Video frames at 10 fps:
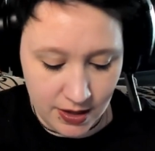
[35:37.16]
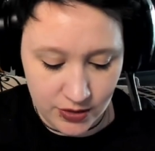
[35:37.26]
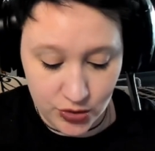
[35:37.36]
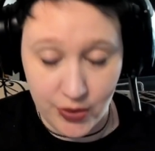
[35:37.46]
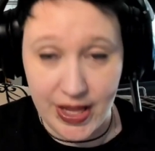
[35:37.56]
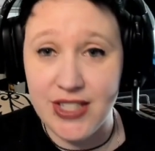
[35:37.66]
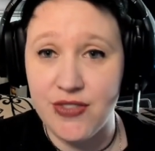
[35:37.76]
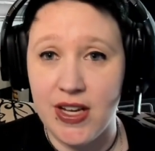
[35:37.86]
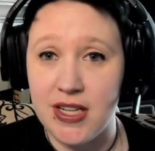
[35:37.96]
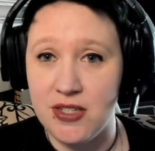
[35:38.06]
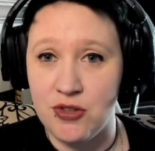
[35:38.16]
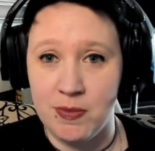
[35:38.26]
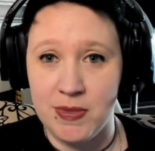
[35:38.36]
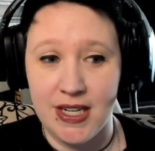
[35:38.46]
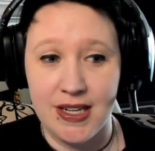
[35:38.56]
So that's Fantasy
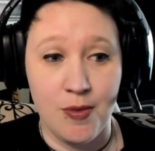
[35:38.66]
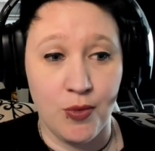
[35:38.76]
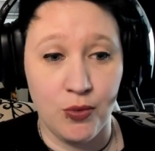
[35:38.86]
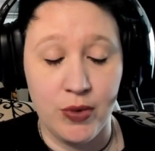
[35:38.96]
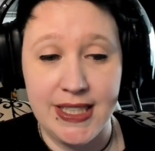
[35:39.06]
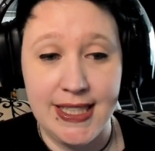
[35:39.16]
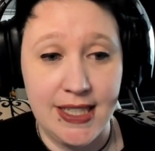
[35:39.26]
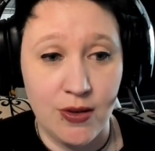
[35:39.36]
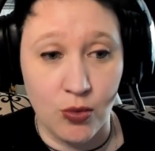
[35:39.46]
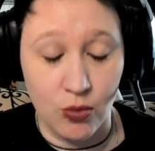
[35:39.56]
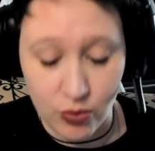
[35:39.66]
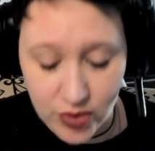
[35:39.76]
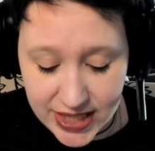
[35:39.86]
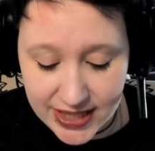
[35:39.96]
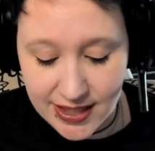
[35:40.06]
Triptych. I'm really,
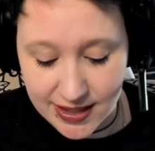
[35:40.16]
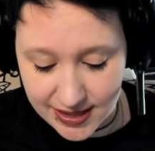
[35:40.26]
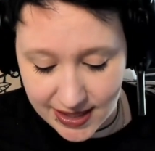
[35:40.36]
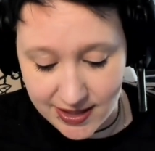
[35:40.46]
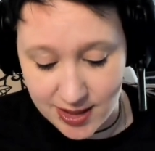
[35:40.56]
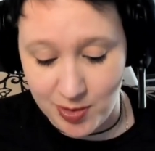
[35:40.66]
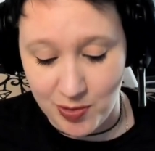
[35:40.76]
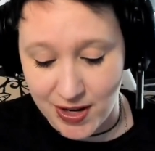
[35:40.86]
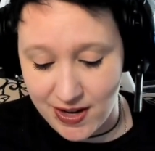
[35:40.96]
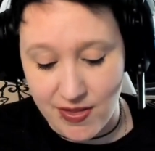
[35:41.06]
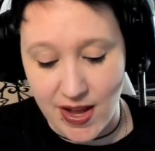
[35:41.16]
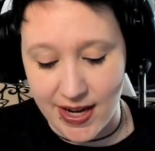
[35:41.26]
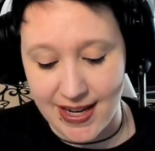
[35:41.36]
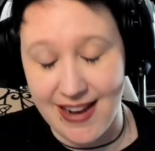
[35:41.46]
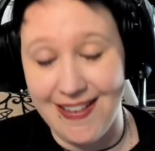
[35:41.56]
really excited to be working on that
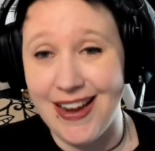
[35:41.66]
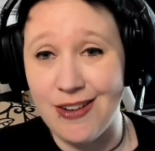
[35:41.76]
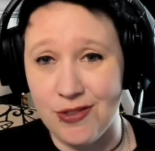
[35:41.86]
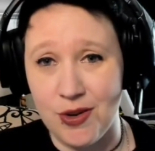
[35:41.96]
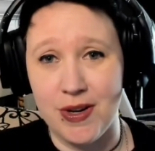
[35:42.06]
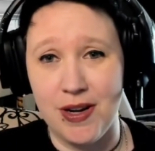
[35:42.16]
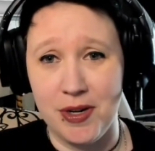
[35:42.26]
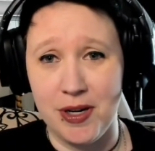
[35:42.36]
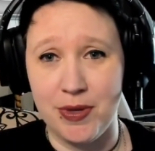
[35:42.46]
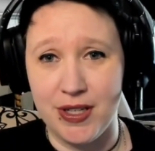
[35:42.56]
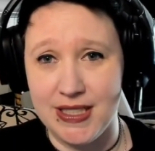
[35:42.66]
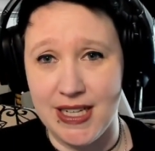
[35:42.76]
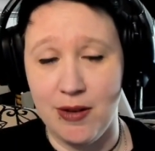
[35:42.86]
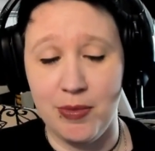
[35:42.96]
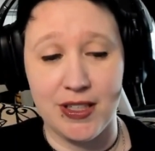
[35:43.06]
again. I don't know when I'm going to put it
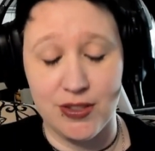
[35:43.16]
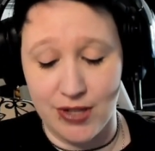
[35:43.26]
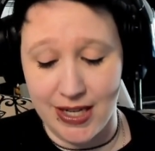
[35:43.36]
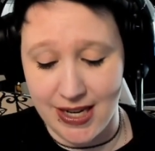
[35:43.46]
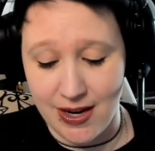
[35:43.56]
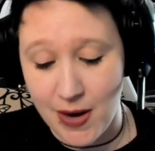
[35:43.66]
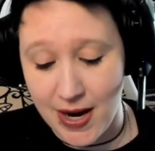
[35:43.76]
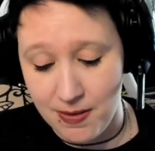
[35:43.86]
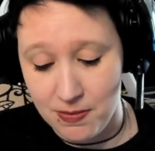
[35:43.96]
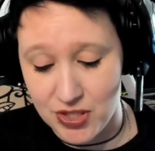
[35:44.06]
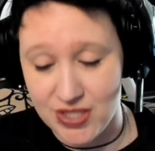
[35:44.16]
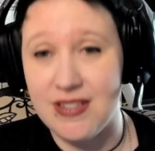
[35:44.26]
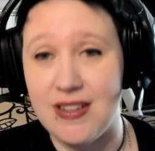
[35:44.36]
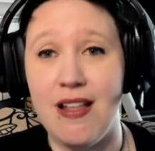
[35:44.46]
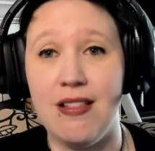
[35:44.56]
down because right now I'm
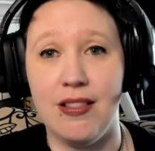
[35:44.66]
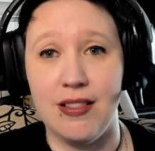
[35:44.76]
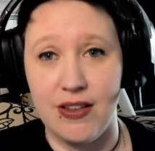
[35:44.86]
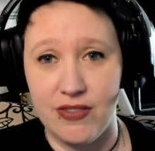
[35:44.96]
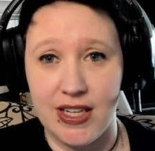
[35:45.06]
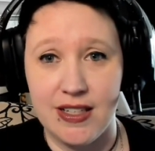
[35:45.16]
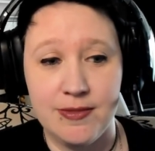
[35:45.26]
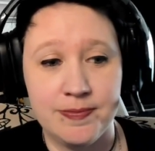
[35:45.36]
just loving it.